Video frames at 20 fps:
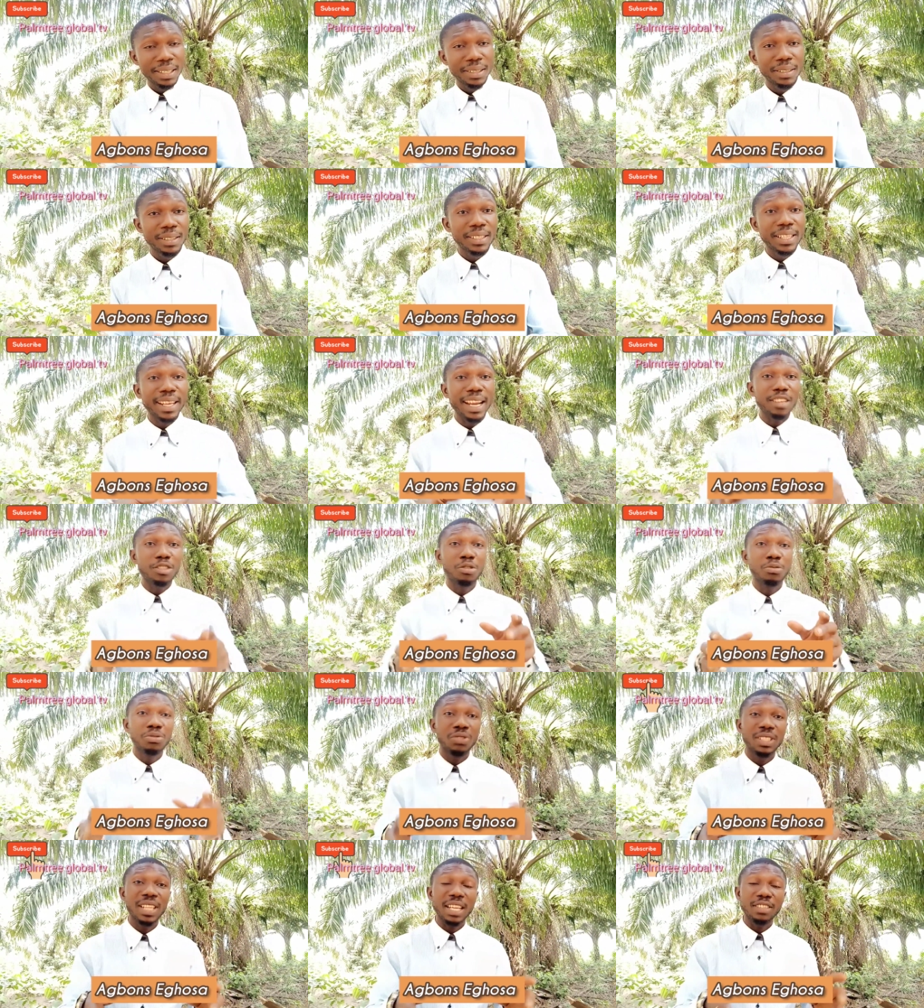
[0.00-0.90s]
Do you know
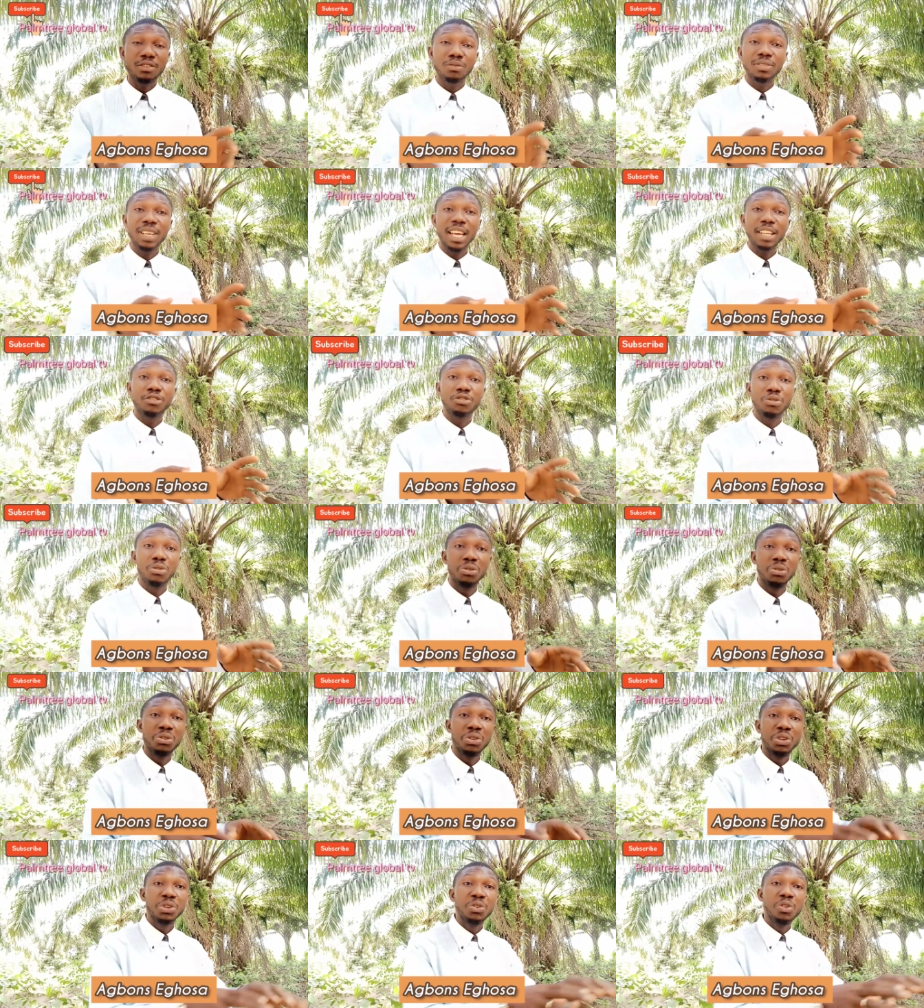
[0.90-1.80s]
that going to
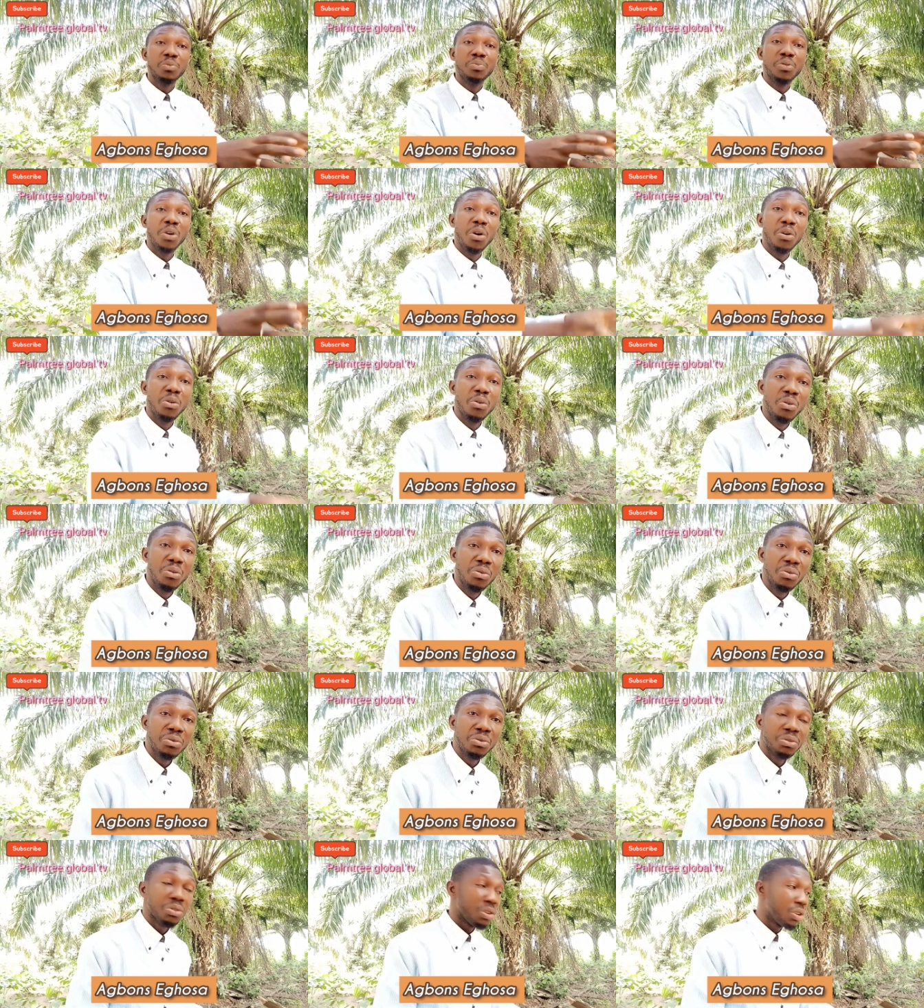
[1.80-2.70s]
community,
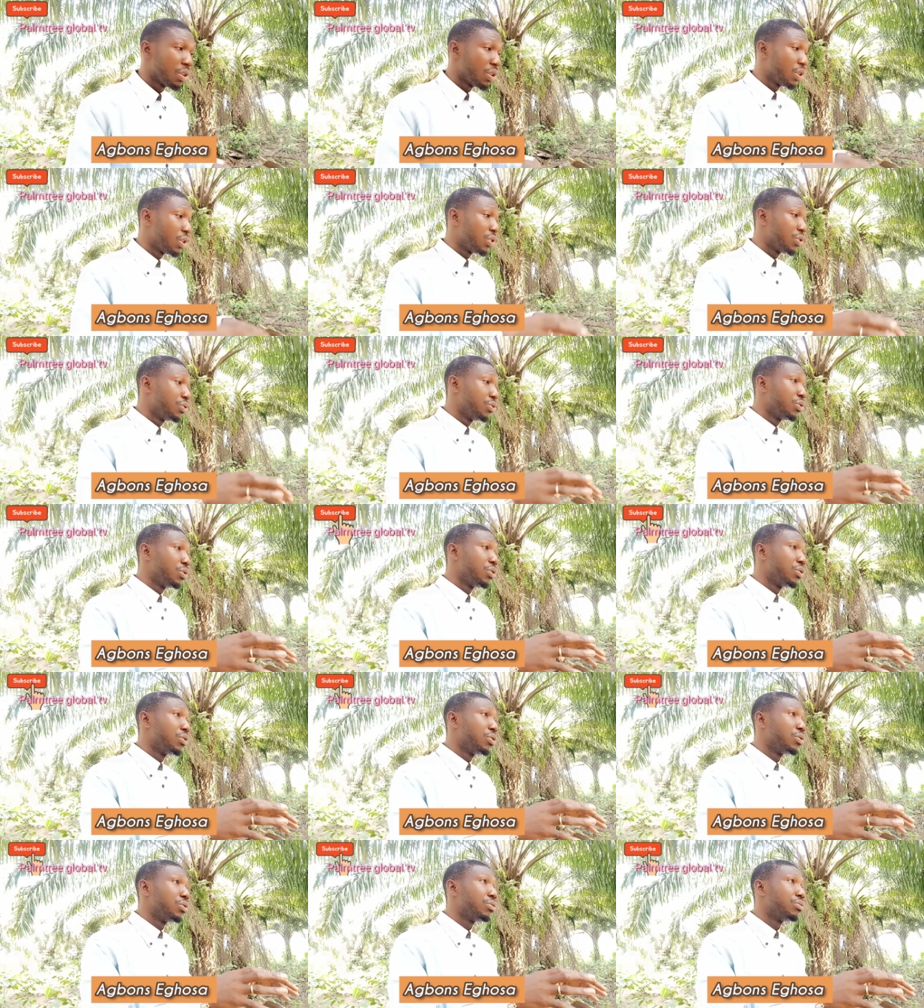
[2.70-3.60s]
fetching
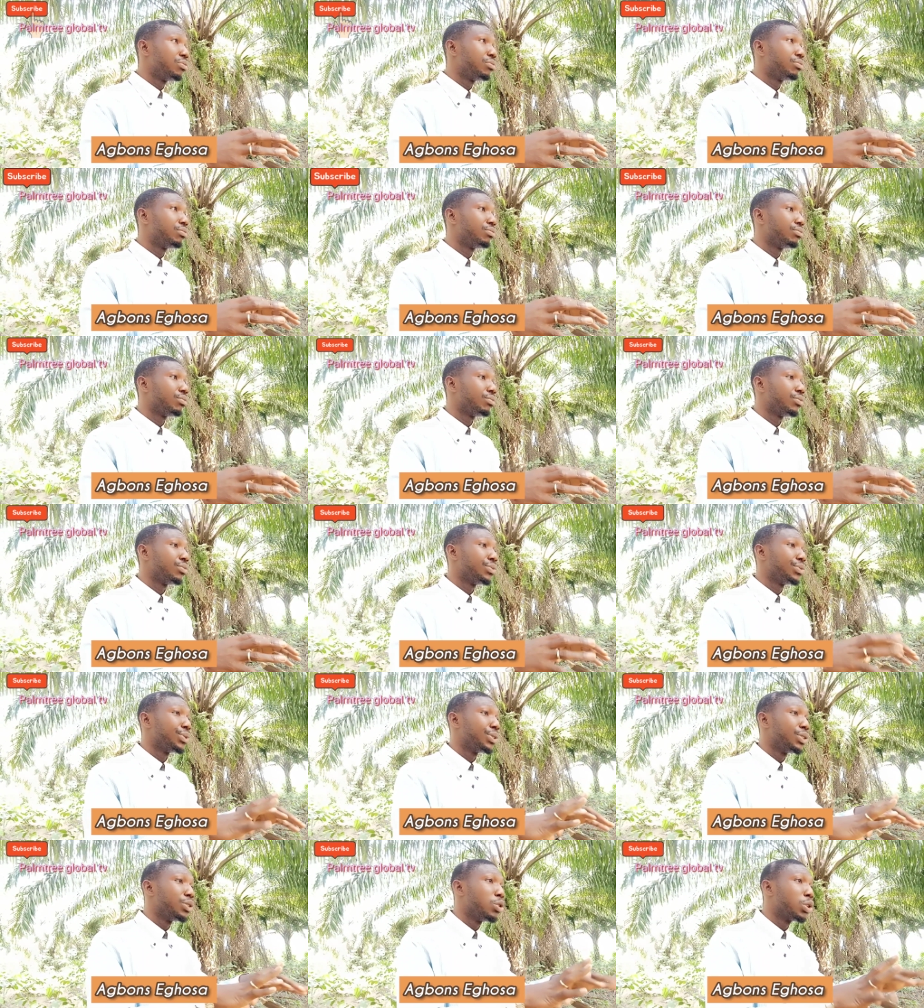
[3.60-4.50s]
water for
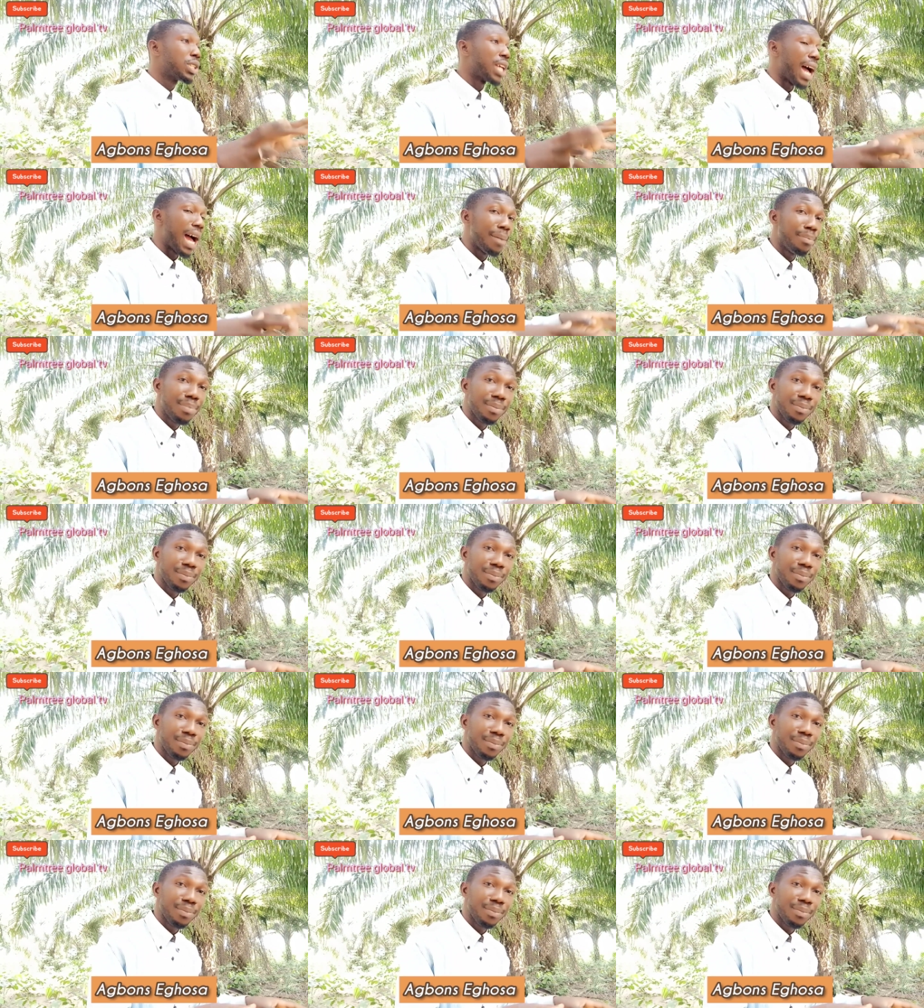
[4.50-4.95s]
some persons